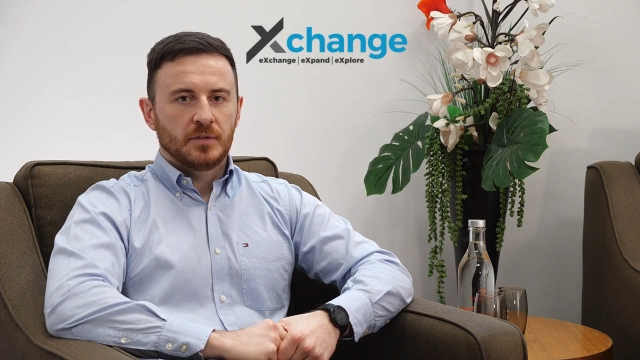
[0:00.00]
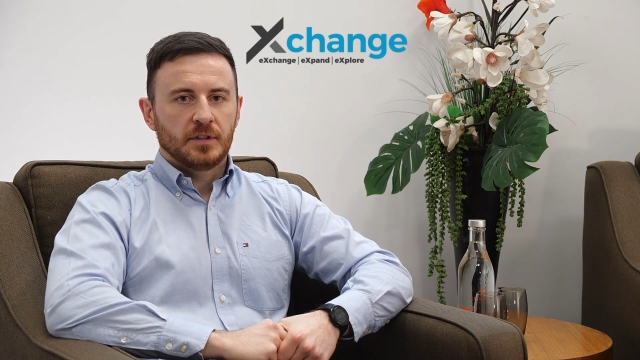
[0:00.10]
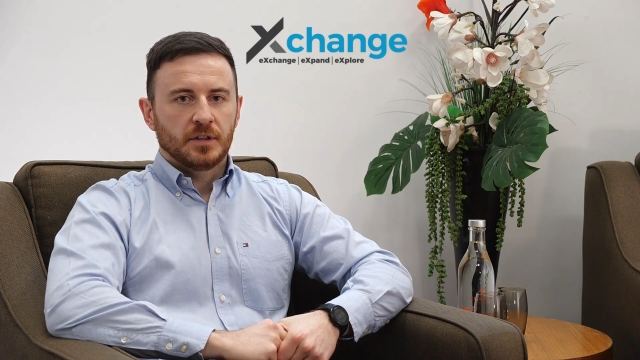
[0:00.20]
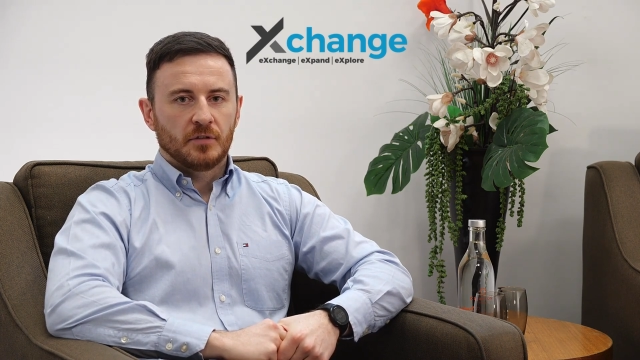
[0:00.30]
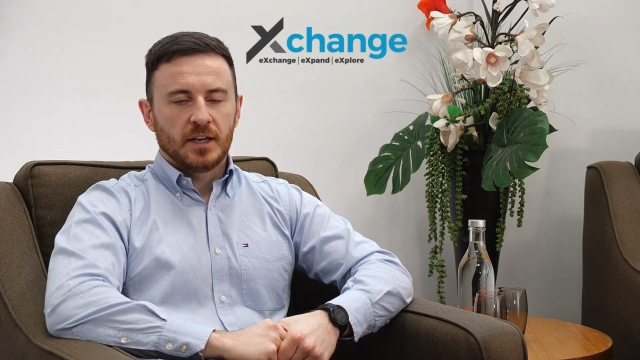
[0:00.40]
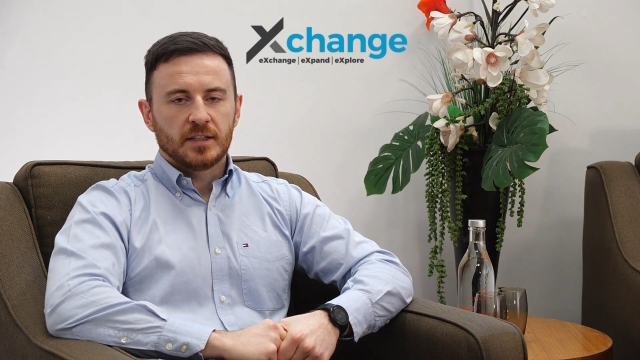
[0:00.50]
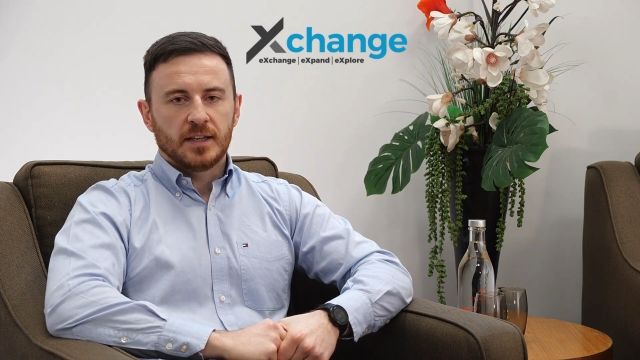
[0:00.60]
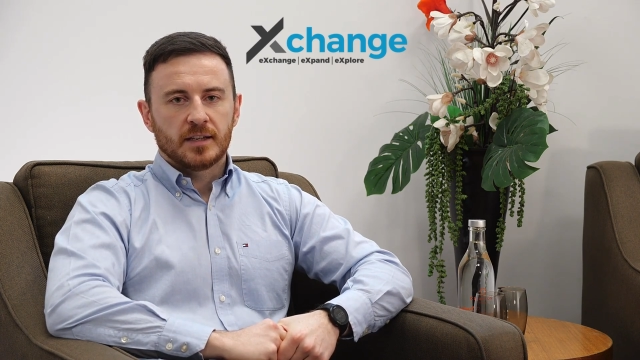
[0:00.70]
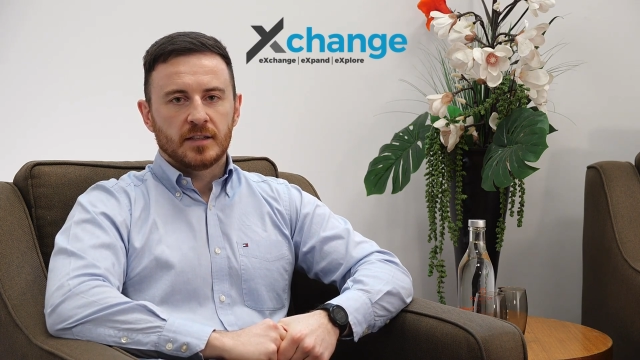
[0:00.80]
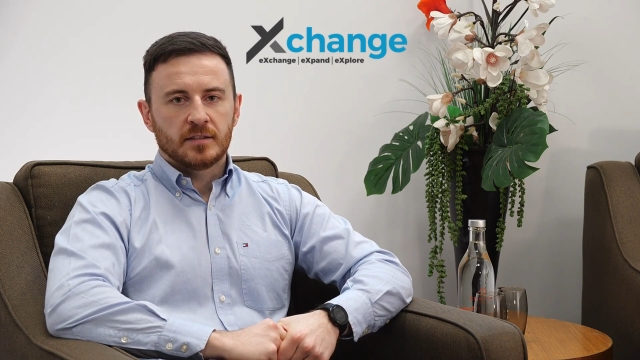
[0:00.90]
the correct
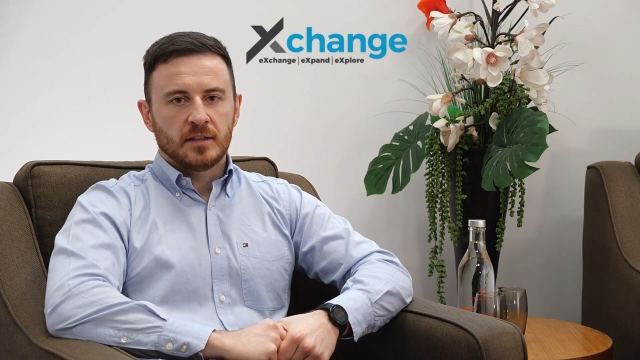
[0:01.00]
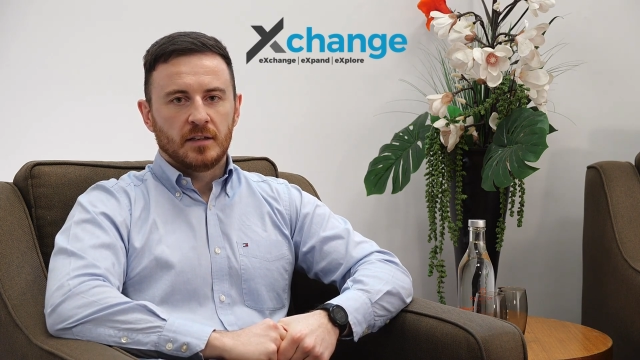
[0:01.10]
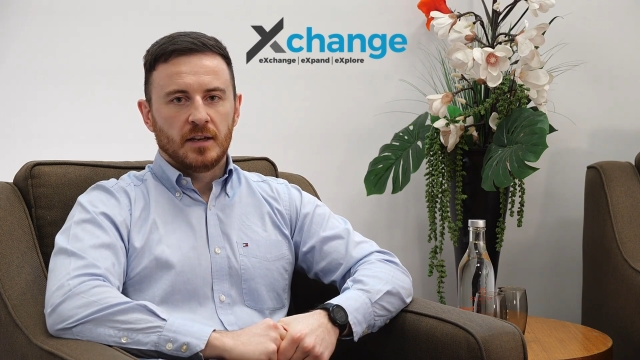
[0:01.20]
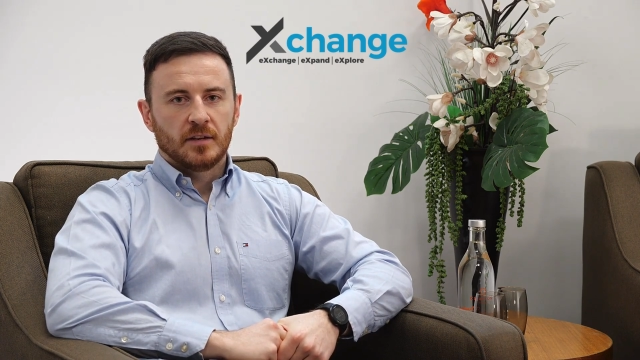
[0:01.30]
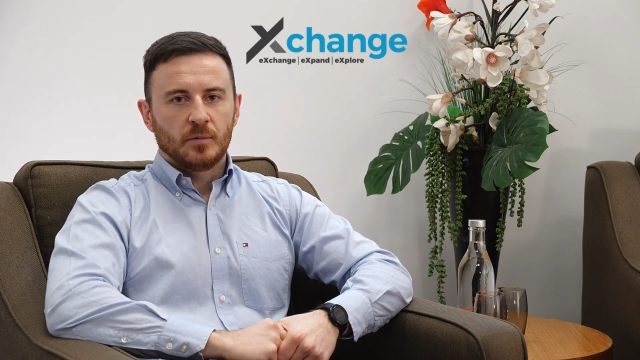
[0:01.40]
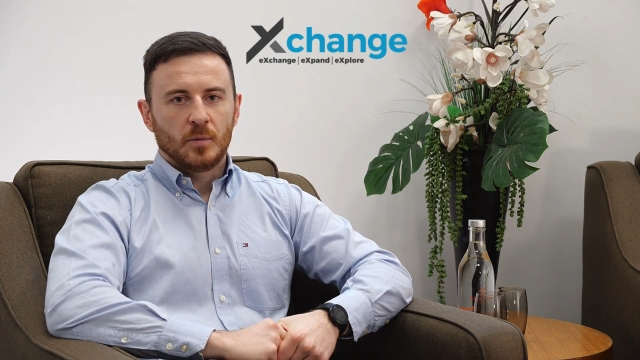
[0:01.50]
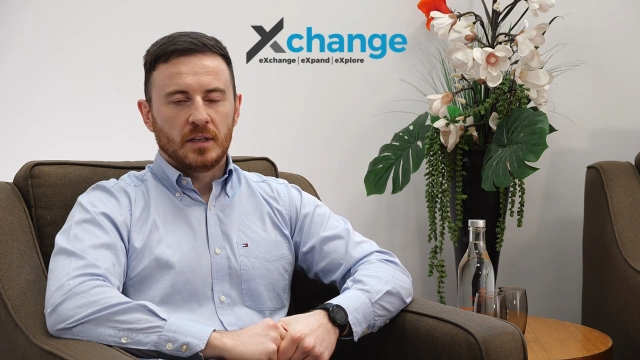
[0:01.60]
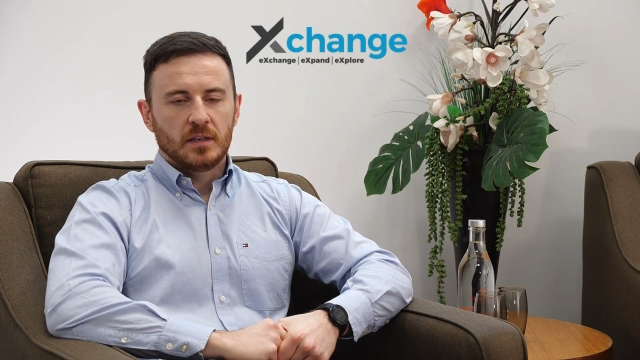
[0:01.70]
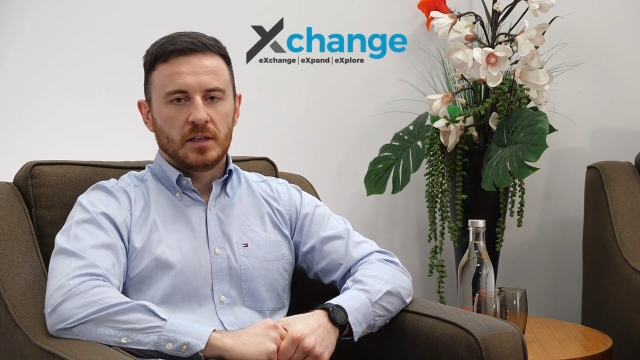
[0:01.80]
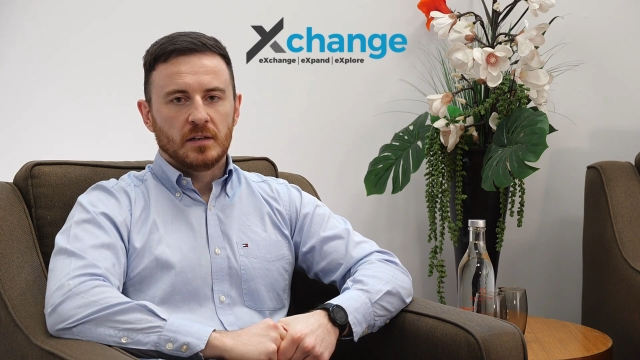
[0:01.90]
access to the data when
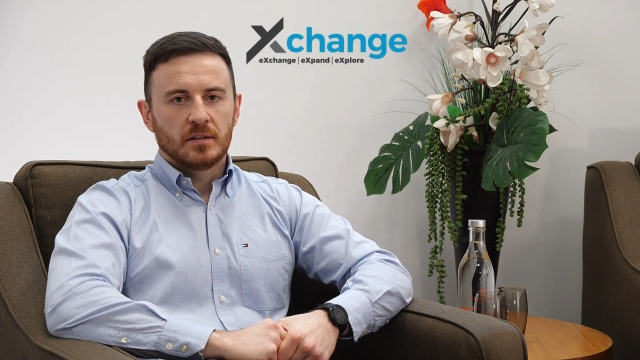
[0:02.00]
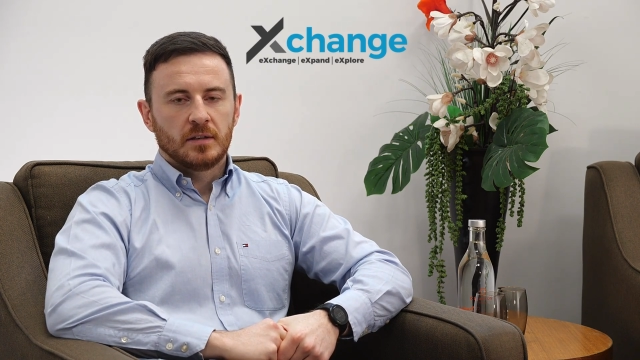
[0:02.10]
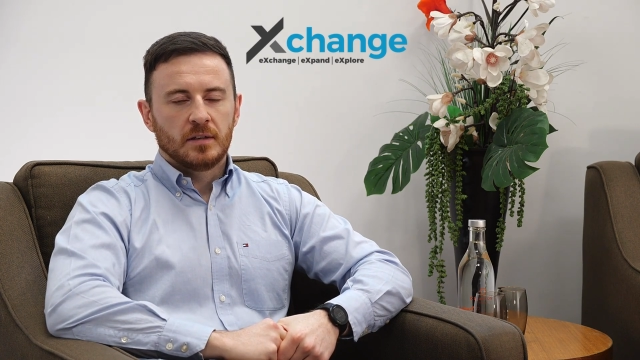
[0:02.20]
they need it.